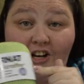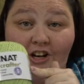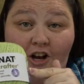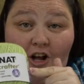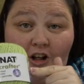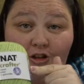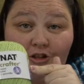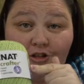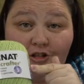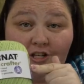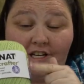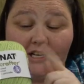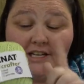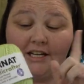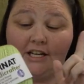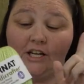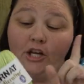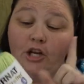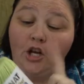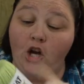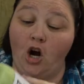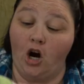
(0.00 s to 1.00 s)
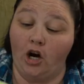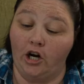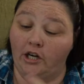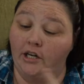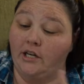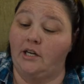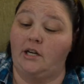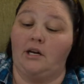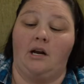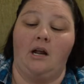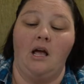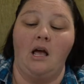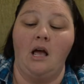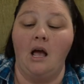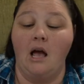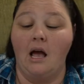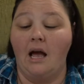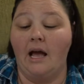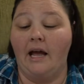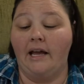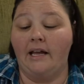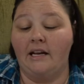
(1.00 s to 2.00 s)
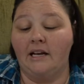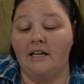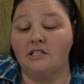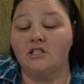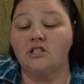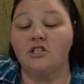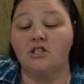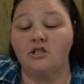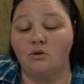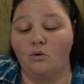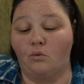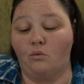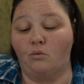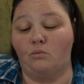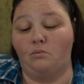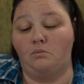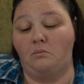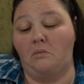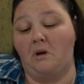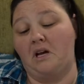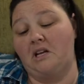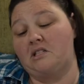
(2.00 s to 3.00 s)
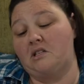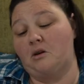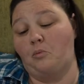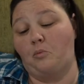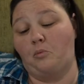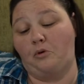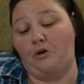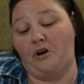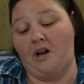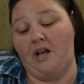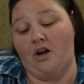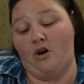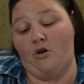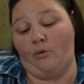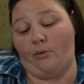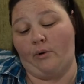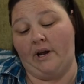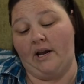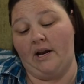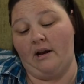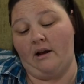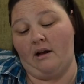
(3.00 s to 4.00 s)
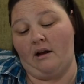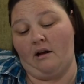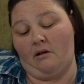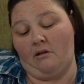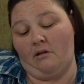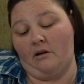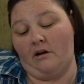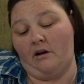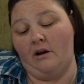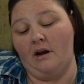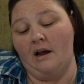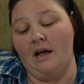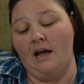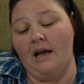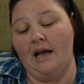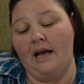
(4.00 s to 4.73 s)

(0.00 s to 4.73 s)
Yarn. And it's a pretty green color.